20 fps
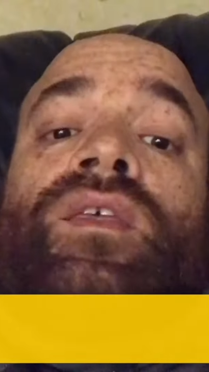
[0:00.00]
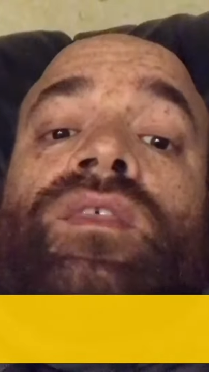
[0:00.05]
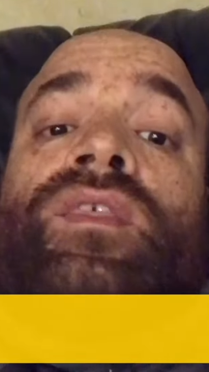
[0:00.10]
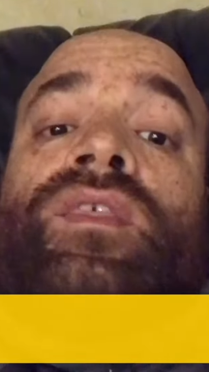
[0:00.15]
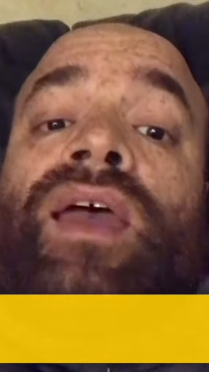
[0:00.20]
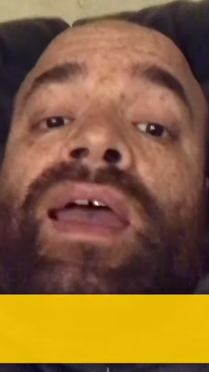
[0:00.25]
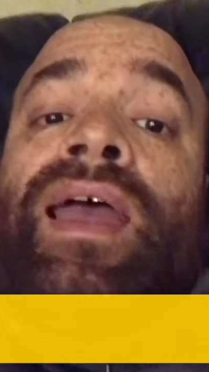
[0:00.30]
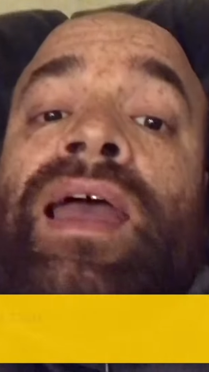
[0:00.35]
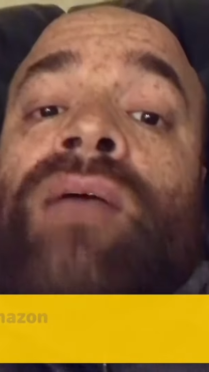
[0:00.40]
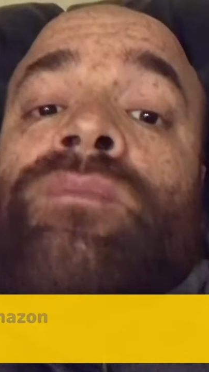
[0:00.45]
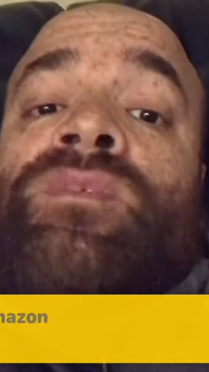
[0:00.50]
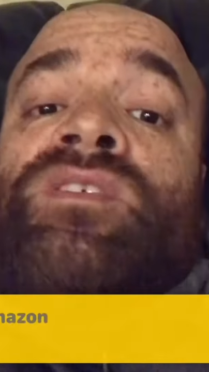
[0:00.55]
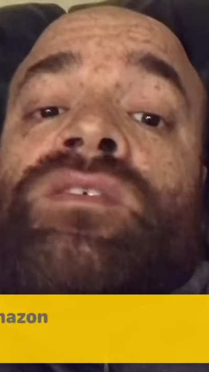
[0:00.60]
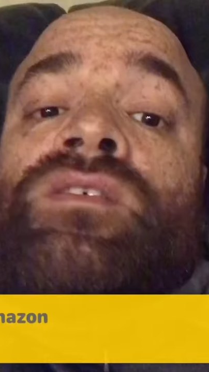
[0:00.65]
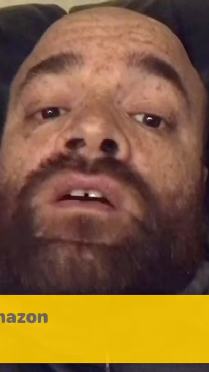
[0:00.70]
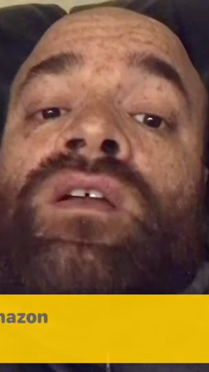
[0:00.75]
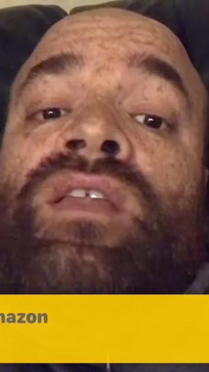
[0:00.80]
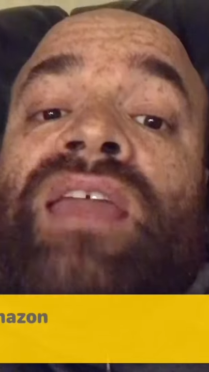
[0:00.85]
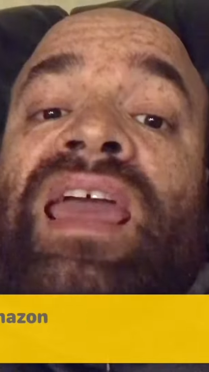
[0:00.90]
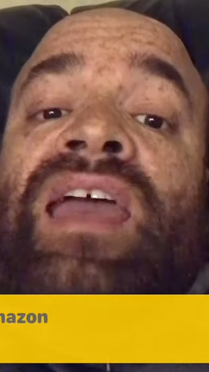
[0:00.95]
The
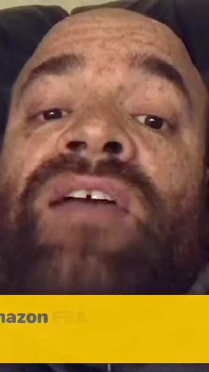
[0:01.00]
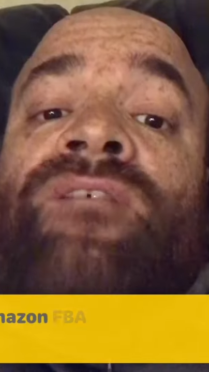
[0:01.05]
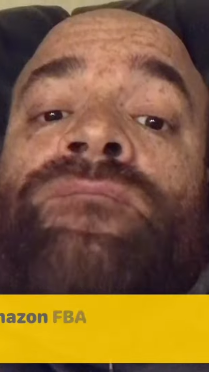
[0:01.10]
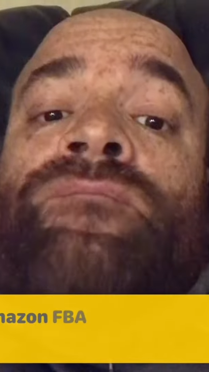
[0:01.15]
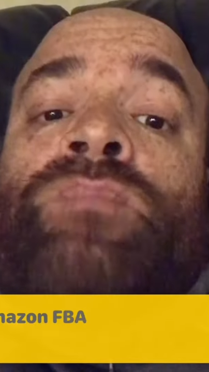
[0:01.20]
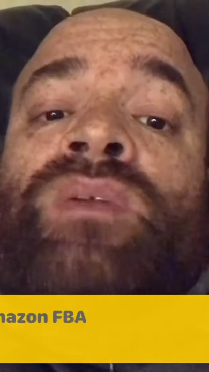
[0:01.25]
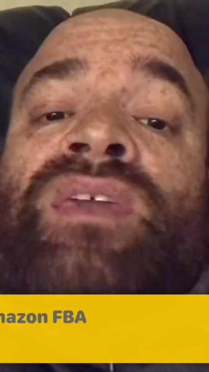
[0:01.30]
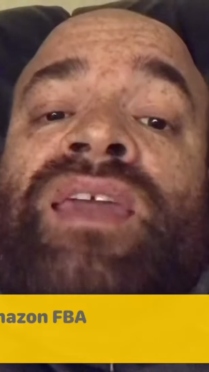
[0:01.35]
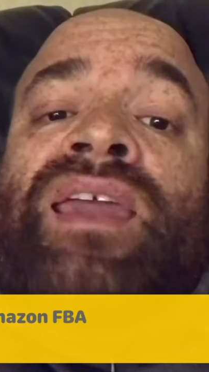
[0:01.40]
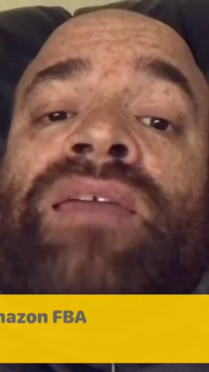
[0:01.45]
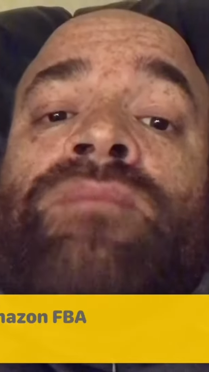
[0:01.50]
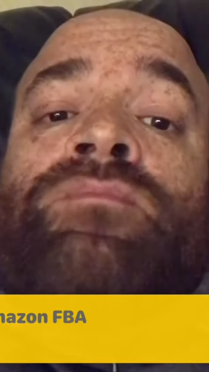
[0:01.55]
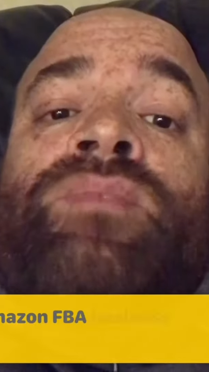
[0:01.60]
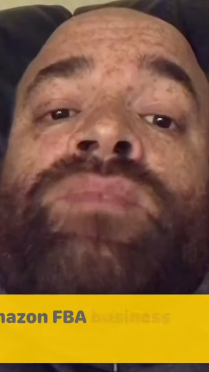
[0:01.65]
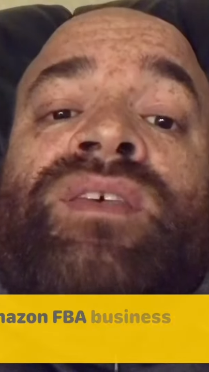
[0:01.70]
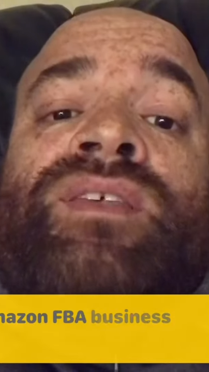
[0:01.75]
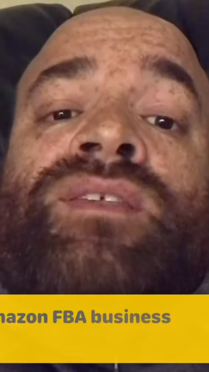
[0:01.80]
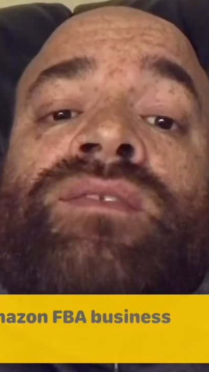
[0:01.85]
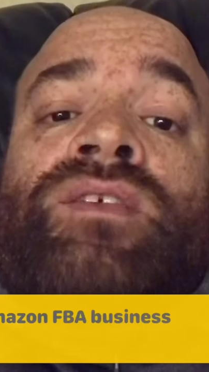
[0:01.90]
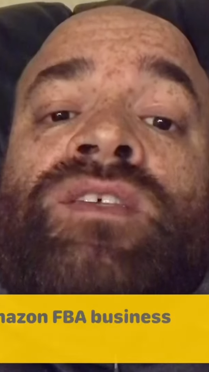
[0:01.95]
Amazon F B A
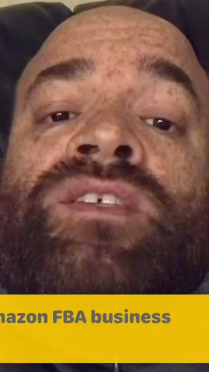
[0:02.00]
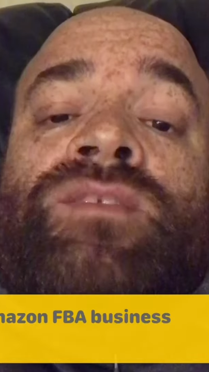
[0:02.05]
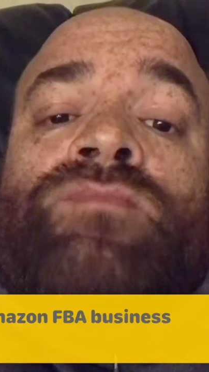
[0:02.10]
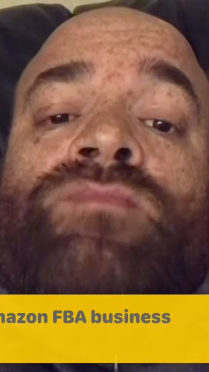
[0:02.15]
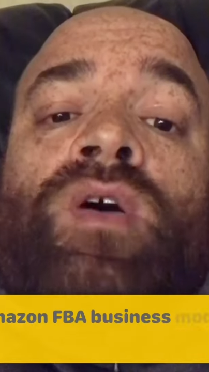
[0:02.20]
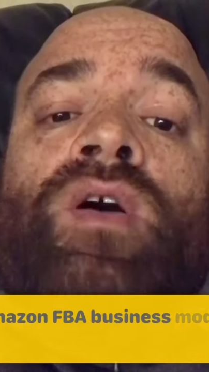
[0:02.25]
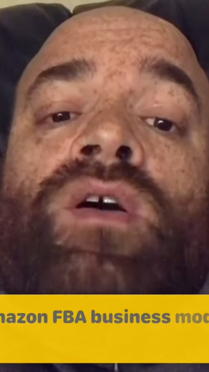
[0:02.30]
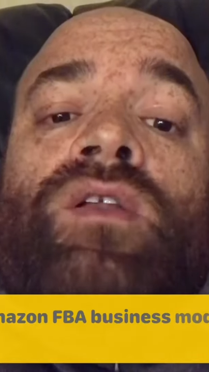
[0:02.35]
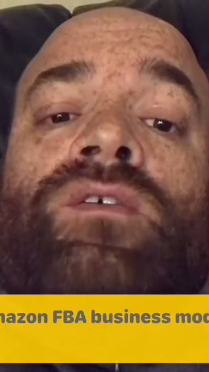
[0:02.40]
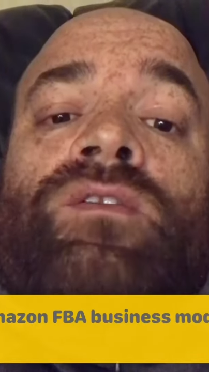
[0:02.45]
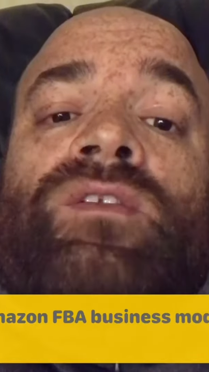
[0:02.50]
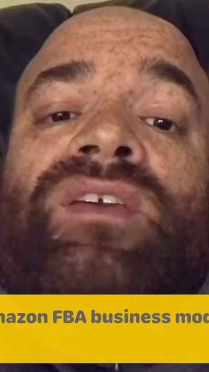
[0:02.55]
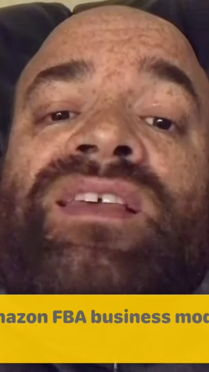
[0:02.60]
business model